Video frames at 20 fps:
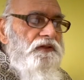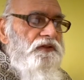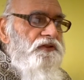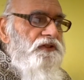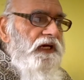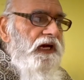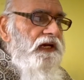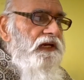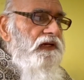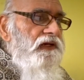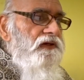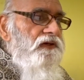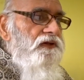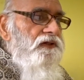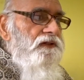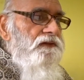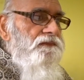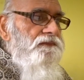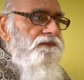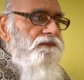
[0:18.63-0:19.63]

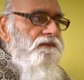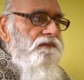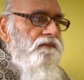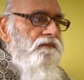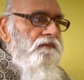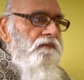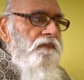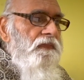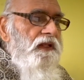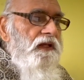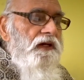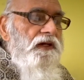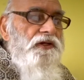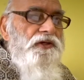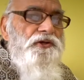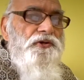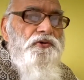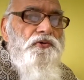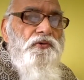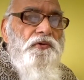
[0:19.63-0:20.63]
Child, a
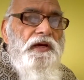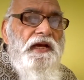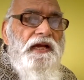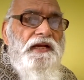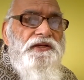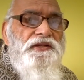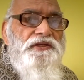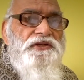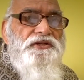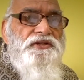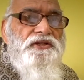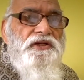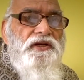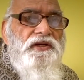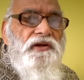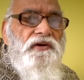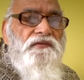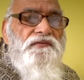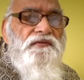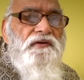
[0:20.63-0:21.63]
new
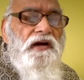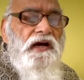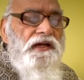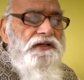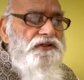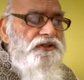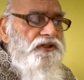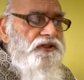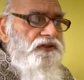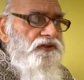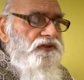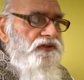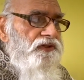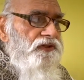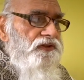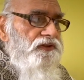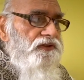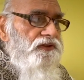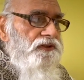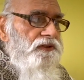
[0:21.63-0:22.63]
edition of
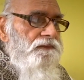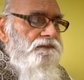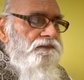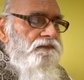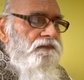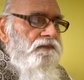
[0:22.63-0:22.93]
consciousness.